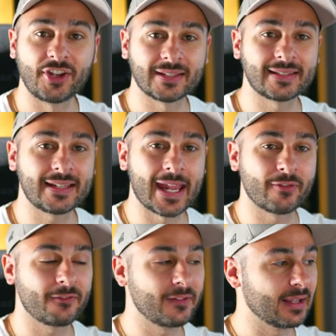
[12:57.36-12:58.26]
And you can see
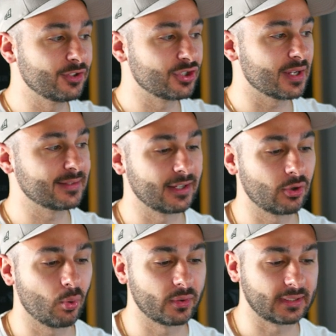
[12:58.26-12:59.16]
everything adjust
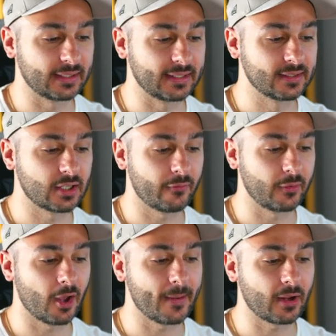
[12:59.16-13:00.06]
accordingly. So
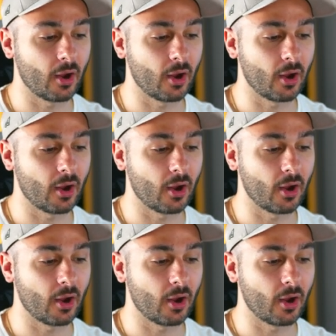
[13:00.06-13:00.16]
if we go